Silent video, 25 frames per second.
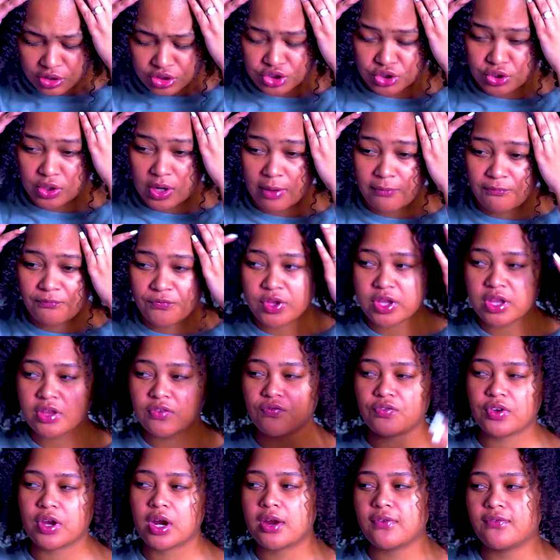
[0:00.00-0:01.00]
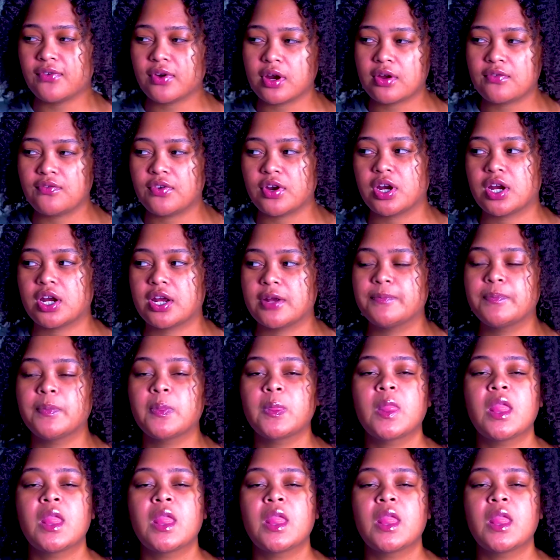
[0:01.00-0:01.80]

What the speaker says: So I'm feeling very, very, very,